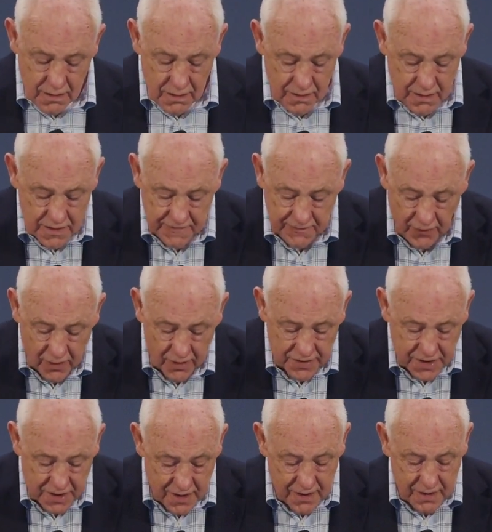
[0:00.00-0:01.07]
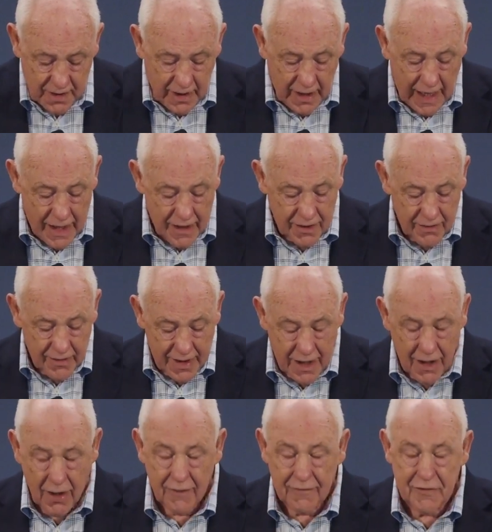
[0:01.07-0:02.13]
this falls into the
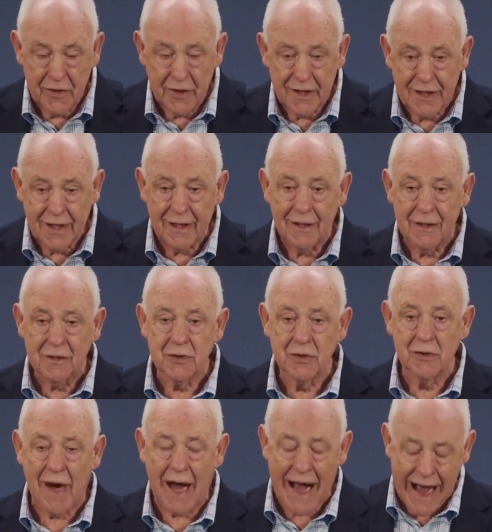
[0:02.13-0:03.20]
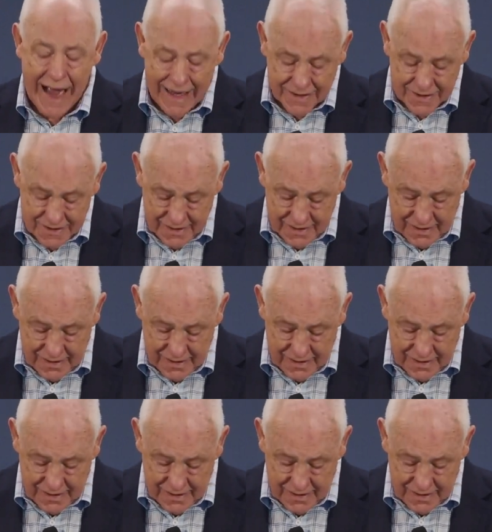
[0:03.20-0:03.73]
category of needing to ask.